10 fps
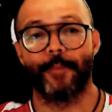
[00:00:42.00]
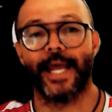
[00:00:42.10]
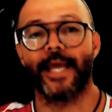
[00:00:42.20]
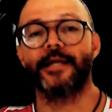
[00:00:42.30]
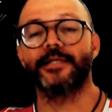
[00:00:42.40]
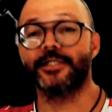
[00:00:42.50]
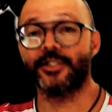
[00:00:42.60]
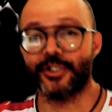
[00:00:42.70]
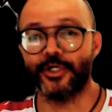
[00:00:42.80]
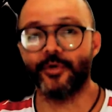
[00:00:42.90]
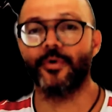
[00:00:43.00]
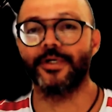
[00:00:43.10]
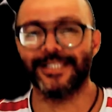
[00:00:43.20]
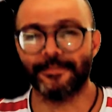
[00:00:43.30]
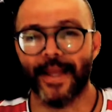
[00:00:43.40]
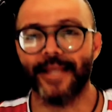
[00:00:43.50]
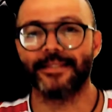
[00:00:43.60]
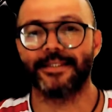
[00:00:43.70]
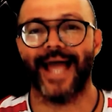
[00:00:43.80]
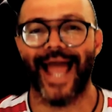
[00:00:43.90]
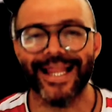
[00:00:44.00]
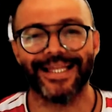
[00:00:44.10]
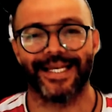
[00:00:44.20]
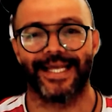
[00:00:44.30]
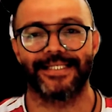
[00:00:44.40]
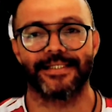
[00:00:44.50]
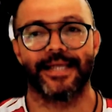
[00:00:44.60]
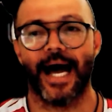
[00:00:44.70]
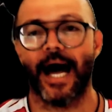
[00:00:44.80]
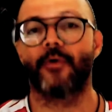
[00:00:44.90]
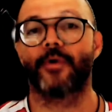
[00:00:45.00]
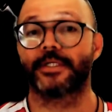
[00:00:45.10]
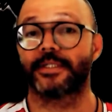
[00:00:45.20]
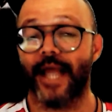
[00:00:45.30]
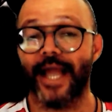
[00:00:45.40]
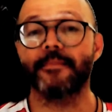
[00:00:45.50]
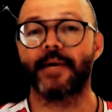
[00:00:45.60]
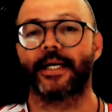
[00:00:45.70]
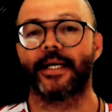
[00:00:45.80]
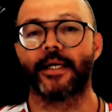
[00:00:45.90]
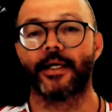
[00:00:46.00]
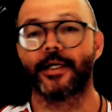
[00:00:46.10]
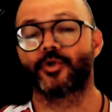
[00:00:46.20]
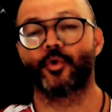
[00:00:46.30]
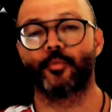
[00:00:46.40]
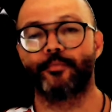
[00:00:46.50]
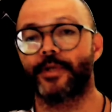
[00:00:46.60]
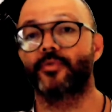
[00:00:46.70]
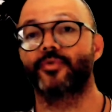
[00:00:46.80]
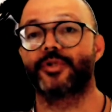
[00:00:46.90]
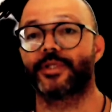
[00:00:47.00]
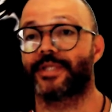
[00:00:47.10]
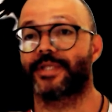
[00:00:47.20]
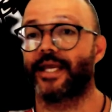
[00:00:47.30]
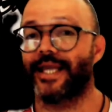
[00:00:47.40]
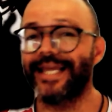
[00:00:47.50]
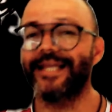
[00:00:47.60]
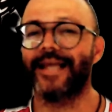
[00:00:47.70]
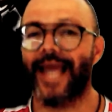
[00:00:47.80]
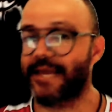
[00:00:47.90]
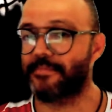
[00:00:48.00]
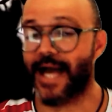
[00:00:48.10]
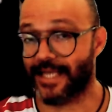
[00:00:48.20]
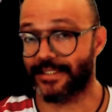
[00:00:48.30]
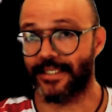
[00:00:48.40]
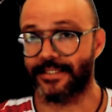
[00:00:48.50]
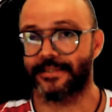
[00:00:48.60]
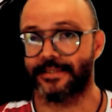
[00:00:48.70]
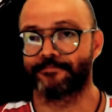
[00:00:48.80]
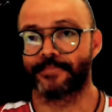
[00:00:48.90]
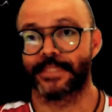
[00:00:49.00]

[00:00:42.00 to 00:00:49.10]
players still spend endless hours and money to build their in-game assets.